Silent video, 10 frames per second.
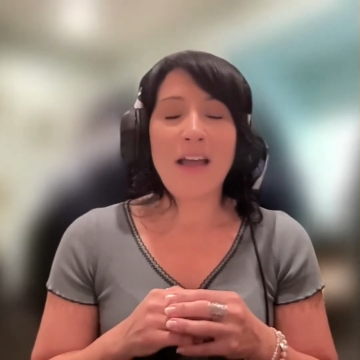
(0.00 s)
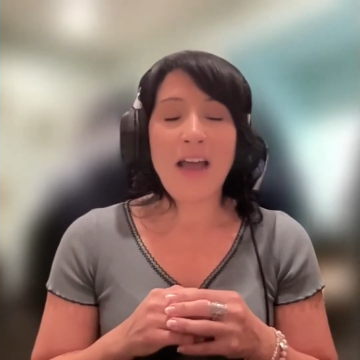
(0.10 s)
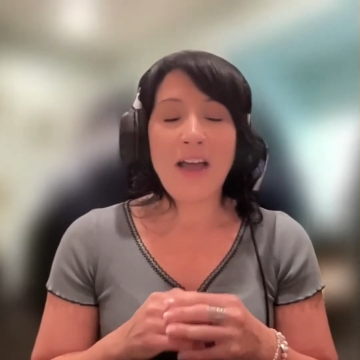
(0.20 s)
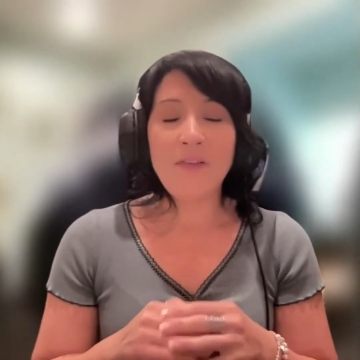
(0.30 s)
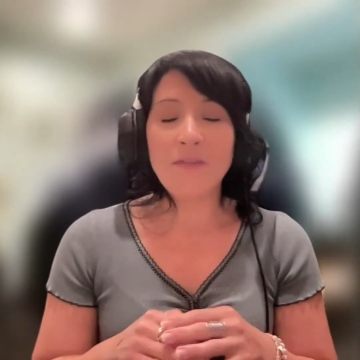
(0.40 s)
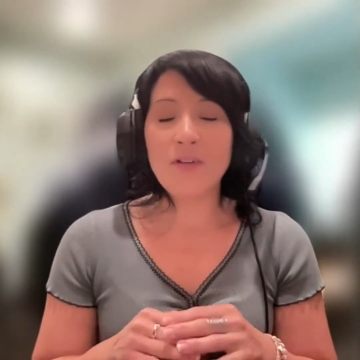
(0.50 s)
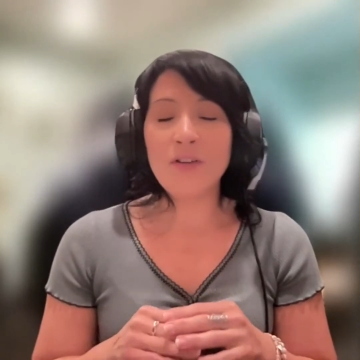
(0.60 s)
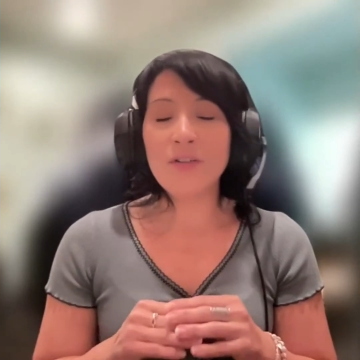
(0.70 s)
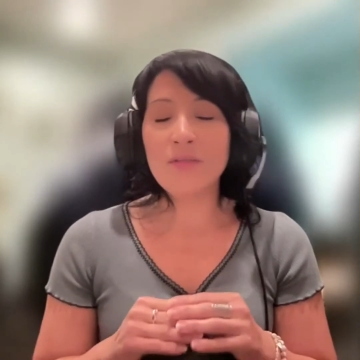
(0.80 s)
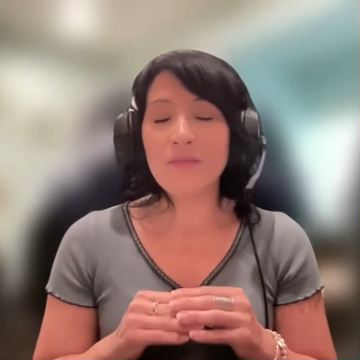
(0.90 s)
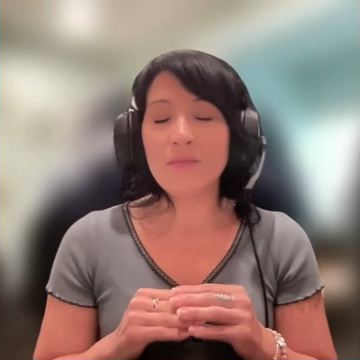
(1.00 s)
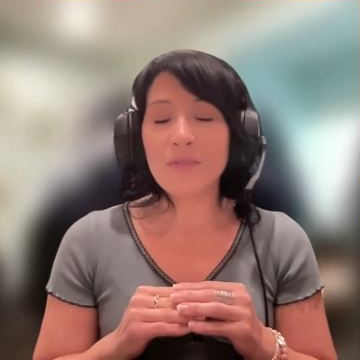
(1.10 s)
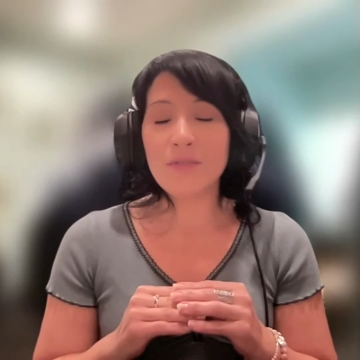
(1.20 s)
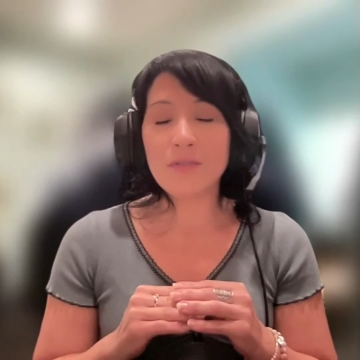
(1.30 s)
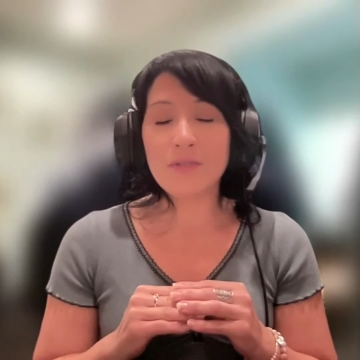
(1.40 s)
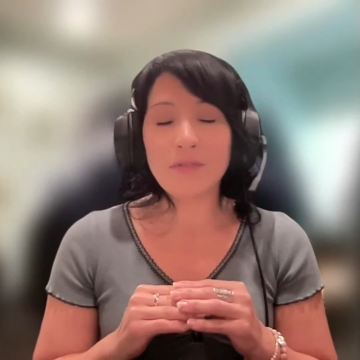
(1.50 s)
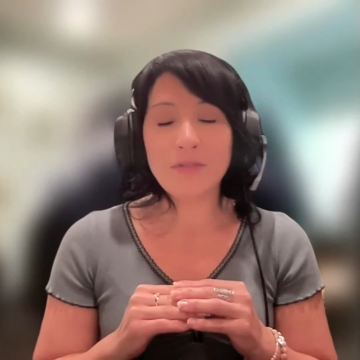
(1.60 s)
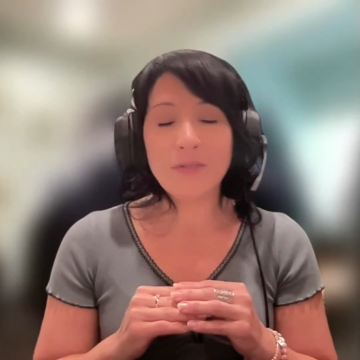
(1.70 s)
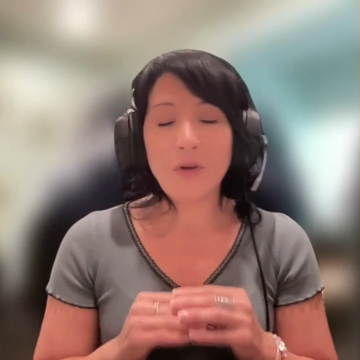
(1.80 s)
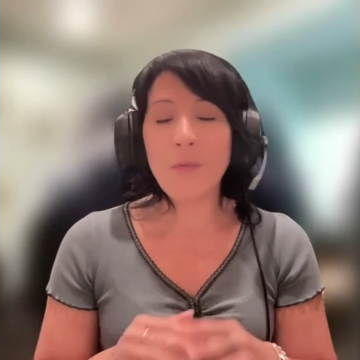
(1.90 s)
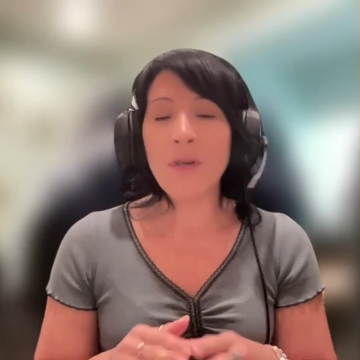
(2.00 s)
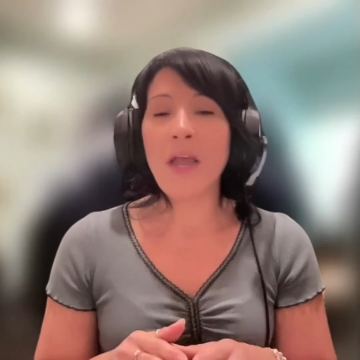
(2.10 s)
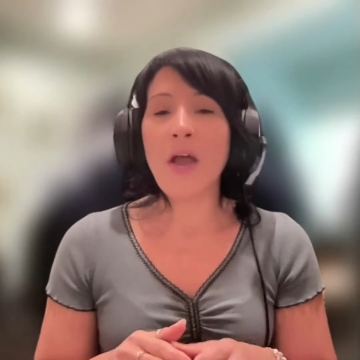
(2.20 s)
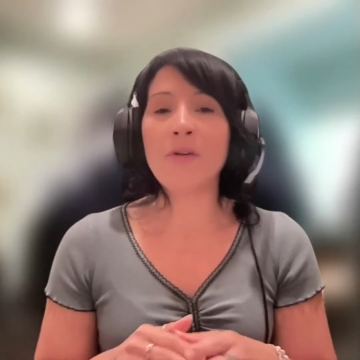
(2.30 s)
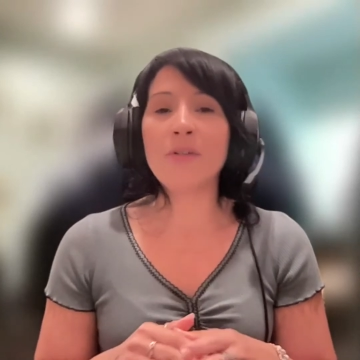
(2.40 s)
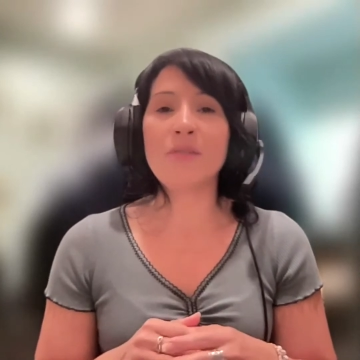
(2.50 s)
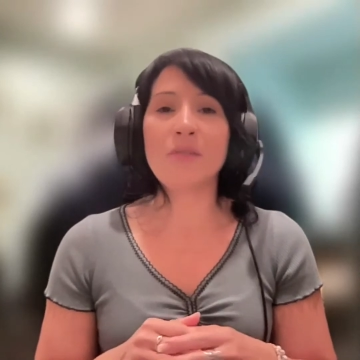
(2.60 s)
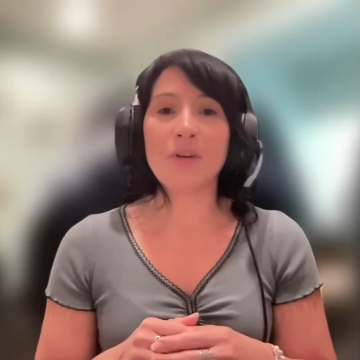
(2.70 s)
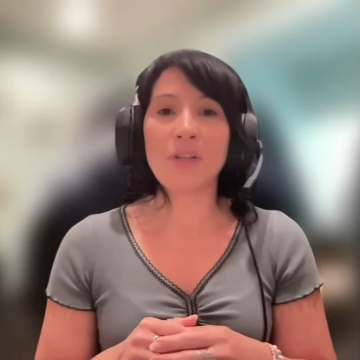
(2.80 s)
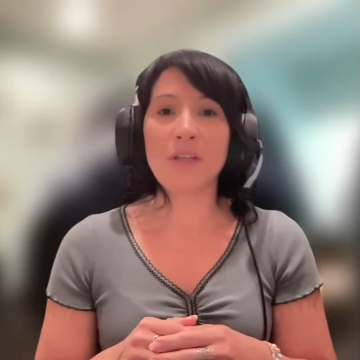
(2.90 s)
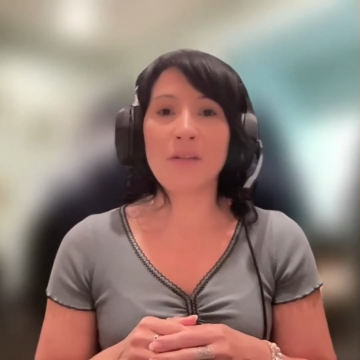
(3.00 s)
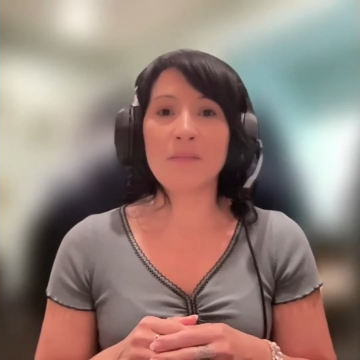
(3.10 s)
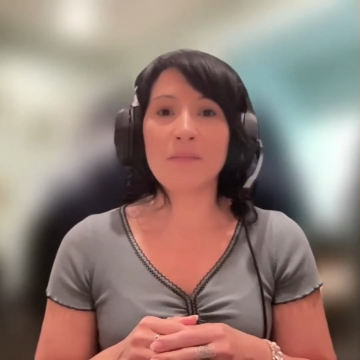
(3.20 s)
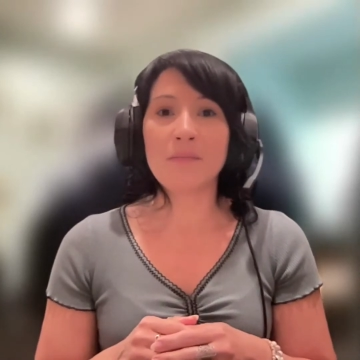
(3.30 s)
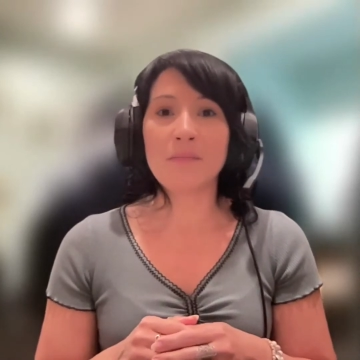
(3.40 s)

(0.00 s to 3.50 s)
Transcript: After so many hours of working,